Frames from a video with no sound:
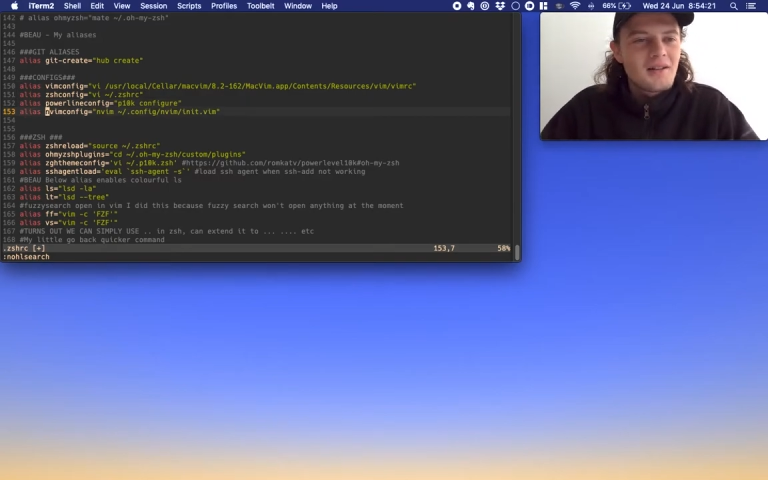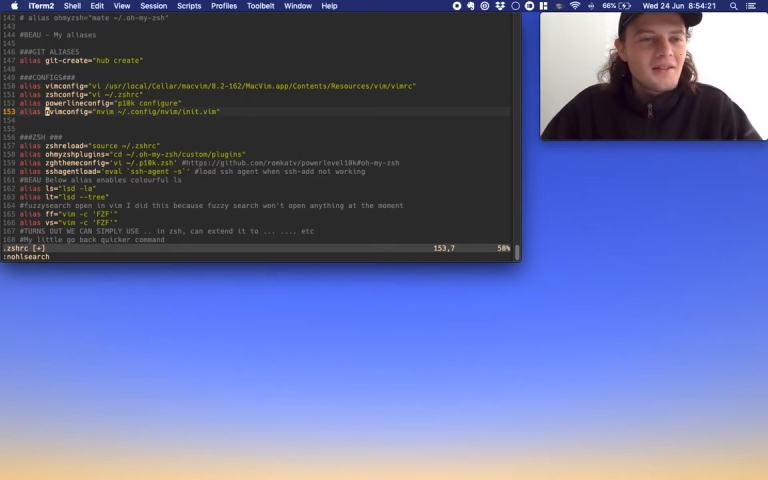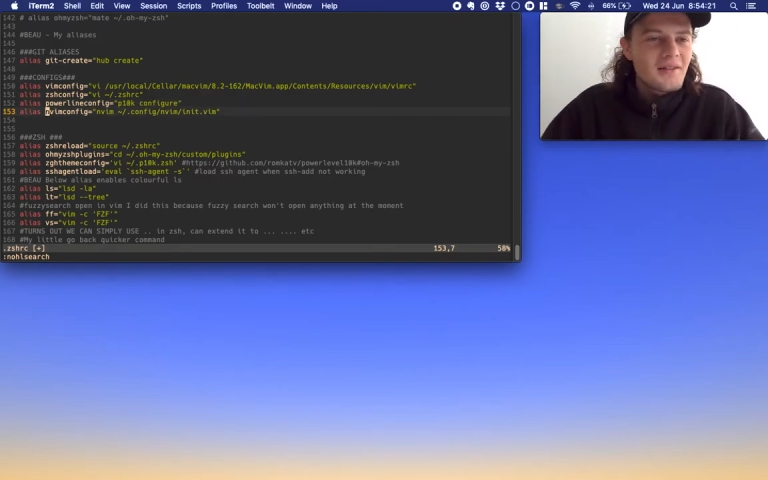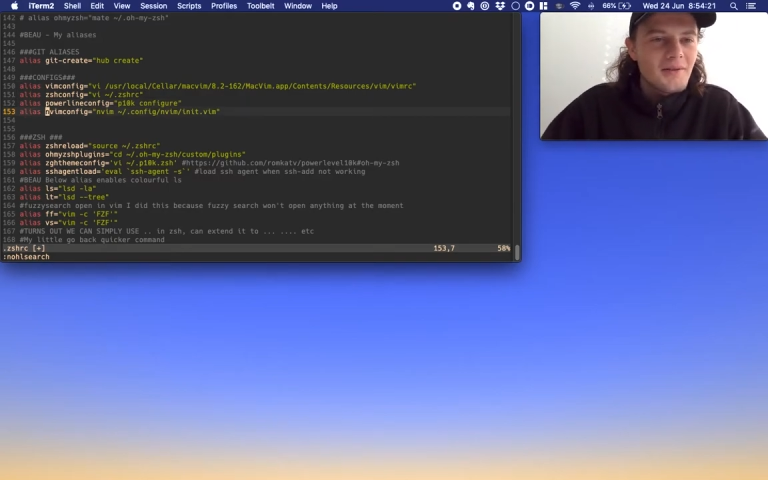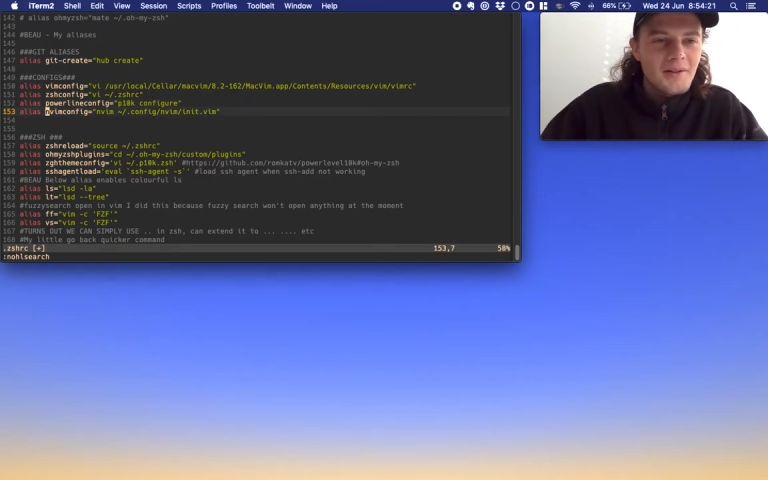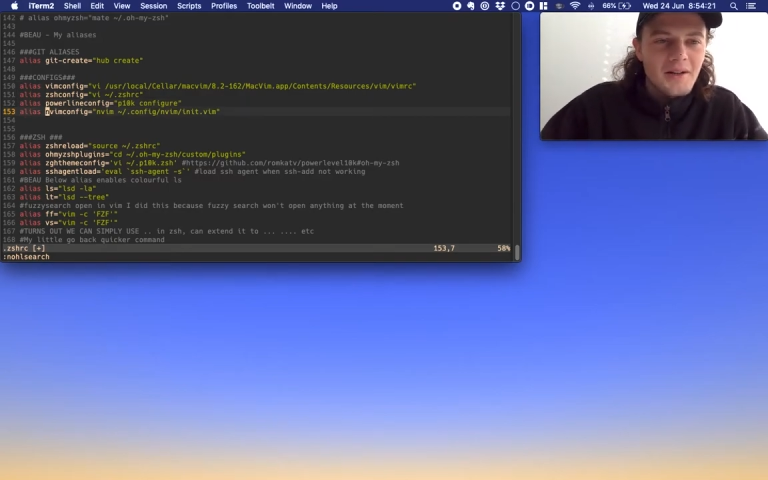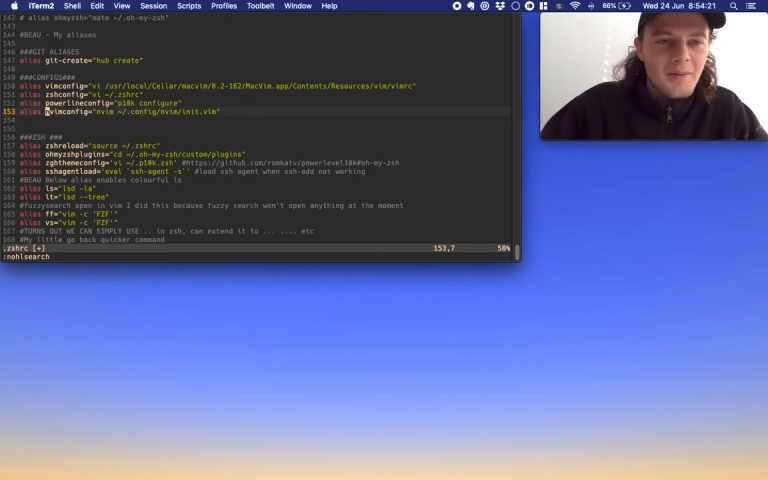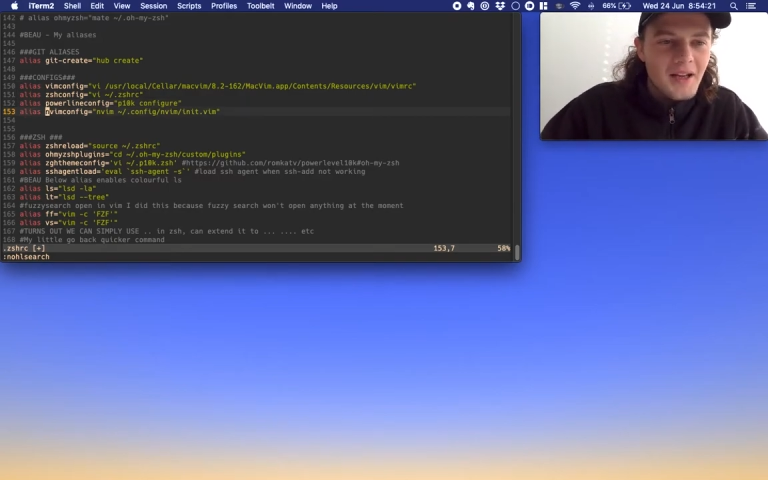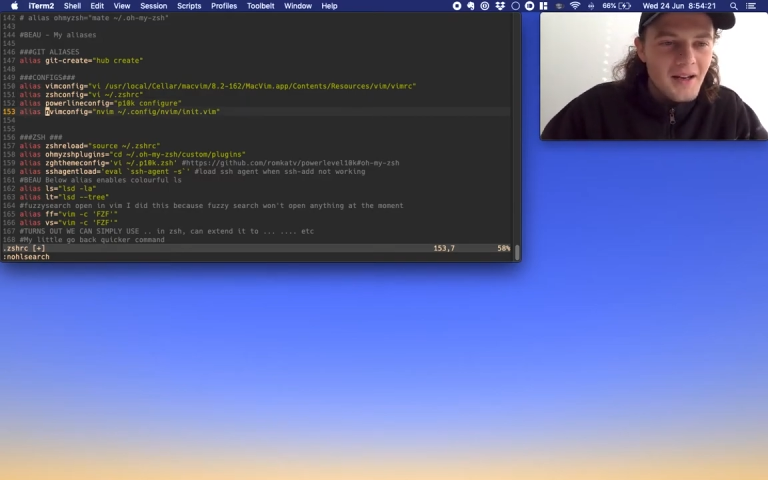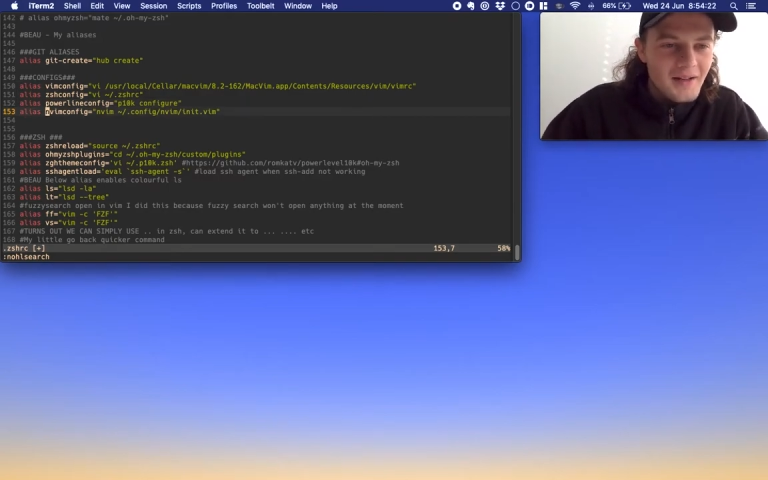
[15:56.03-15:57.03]
So we're going
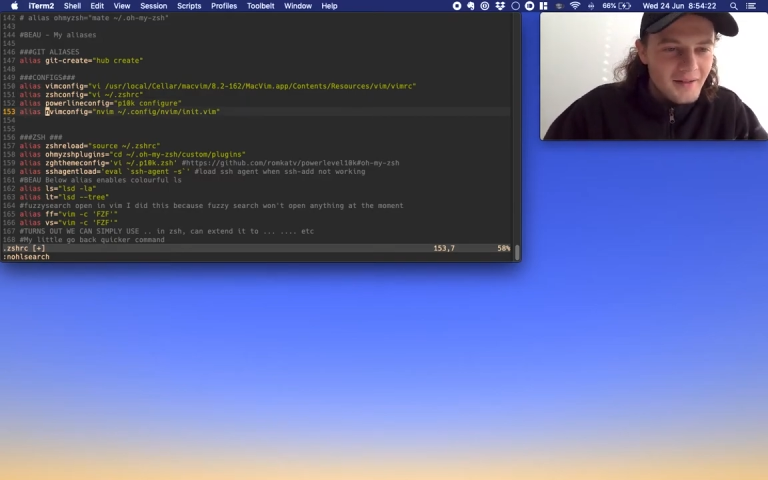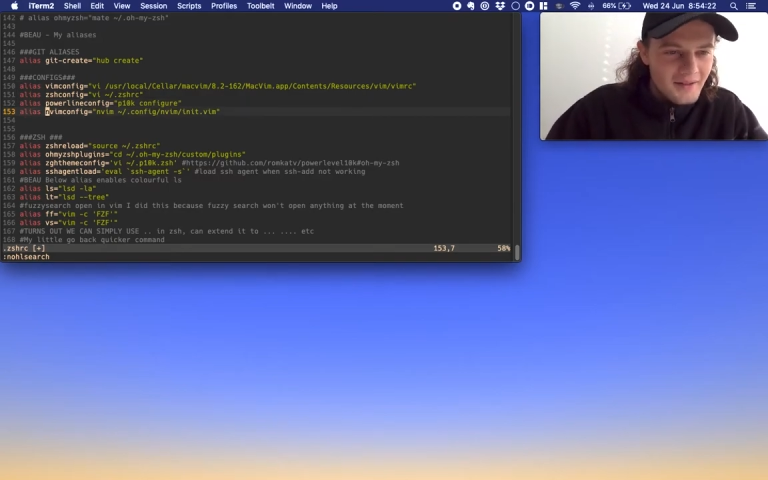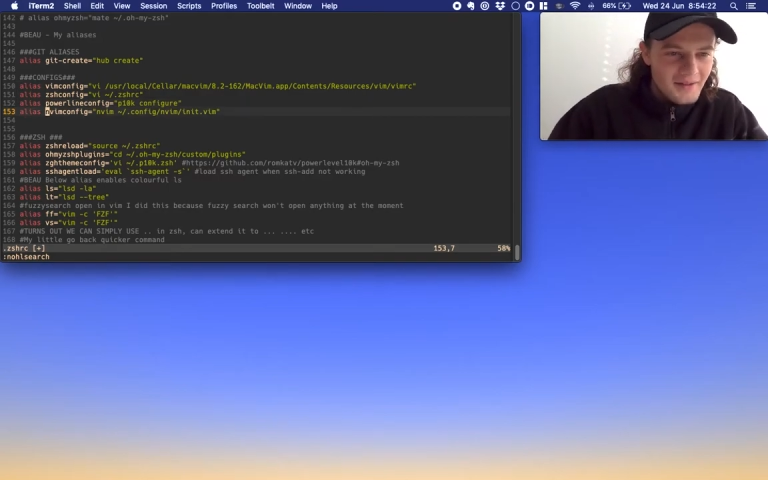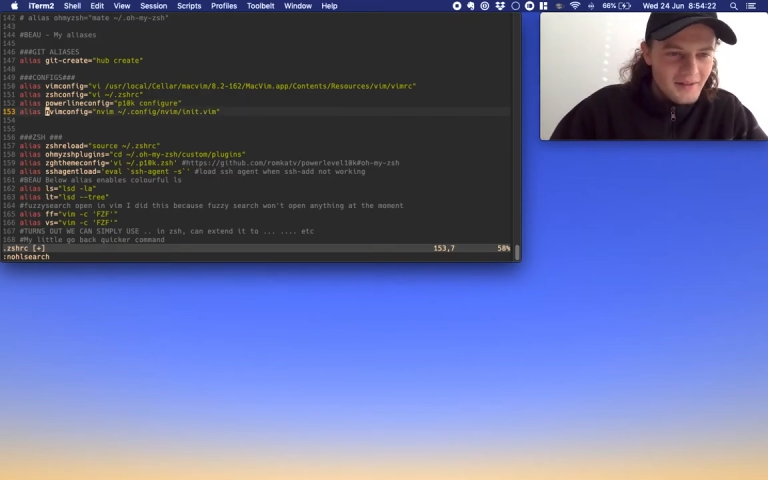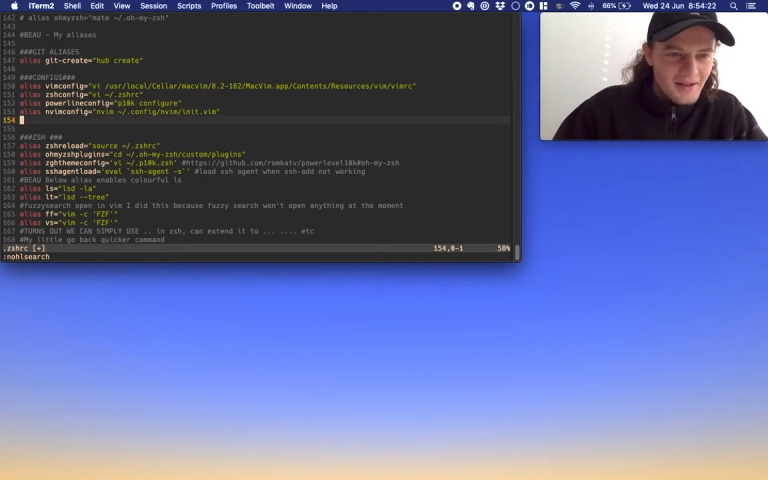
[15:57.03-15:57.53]
to make an alias.